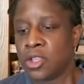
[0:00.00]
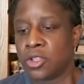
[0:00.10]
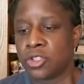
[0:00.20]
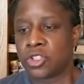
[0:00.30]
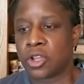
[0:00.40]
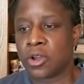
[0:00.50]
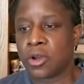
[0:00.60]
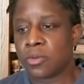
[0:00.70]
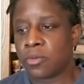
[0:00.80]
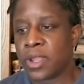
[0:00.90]

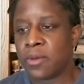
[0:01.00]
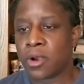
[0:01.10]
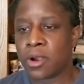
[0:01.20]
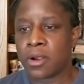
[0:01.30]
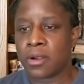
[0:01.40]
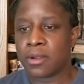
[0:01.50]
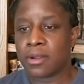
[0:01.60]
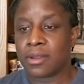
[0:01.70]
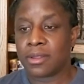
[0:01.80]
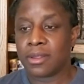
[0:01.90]
So we were,
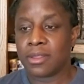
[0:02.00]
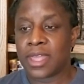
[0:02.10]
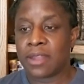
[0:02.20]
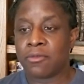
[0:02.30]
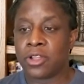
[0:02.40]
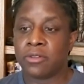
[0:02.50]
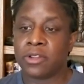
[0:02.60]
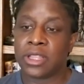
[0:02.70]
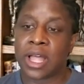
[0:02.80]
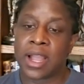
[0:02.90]
they really
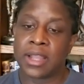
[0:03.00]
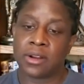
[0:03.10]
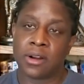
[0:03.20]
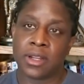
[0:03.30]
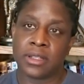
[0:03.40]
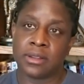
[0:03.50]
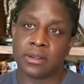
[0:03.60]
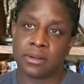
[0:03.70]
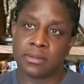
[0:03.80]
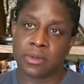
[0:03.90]
relied on
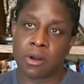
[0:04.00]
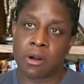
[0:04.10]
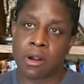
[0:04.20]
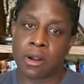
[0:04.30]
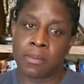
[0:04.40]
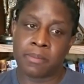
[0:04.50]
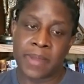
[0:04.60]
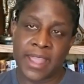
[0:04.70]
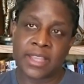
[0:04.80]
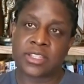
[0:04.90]
our
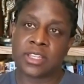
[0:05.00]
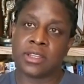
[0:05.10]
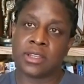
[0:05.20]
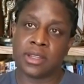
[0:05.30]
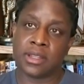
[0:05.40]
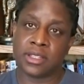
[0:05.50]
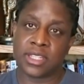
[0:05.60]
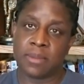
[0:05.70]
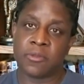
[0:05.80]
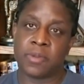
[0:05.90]
base and the, and the
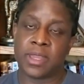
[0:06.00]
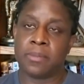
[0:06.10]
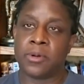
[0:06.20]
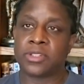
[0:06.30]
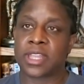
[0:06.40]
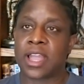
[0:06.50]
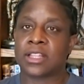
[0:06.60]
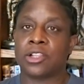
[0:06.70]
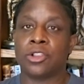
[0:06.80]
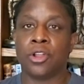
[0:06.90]
team of people to kind
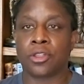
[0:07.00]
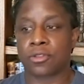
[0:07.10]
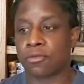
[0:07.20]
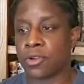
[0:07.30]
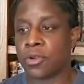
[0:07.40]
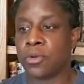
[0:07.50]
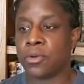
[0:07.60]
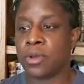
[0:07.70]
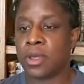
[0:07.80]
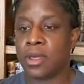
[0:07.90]
of look
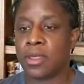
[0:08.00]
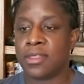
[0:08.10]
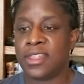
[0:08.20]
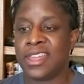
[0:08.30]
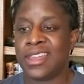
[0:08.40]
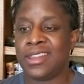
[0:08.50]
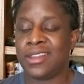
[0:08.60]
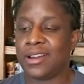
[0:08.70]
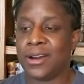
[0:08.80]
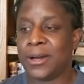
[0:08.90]
through
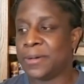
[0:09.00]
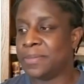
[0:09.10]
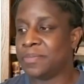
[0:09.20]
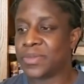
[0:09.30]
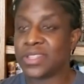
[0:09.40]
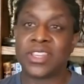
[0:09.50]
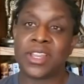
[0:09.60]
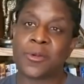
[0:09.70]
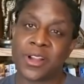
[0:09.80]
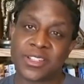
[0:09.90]
the um,
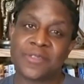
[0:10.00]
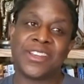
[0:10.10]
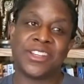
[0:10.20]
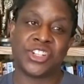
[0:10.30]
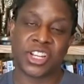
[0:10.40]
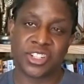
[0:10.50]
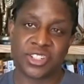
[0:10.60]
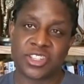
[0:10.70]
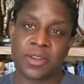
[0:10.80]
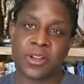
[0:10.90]
sequence of the ejection
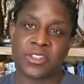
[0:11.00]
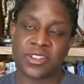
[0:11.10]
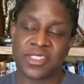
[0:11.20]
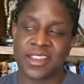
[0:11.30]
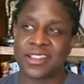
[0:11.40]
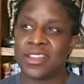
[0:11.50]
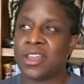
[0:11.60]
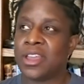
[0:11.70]
sequence on that